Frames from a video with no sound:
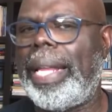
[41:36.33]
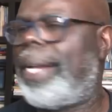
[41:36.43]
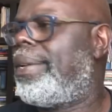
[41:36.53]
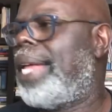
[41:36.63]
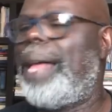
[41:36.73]

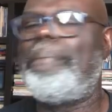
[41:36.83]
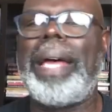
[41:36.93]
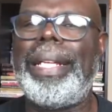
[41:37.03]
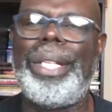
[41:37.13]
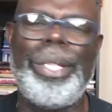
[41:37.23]
I
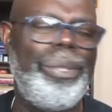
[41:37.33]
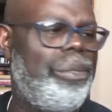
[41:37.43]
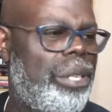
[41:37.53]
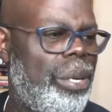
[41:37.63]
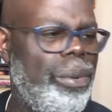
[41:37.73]
might do
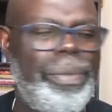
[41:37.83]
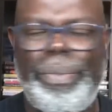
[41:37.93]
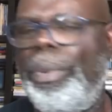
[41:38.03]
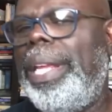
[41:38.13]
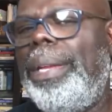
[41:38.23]

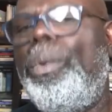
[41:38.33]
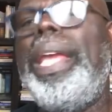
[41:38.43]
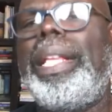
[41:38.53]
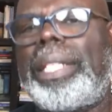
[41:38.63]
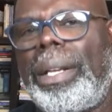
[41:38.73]
2-3
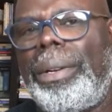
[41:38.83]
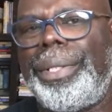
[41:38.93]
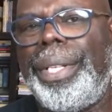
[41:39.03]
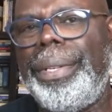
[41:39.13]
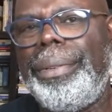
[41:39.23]
weeks
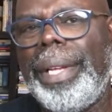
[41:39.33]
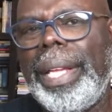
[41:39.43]
on you.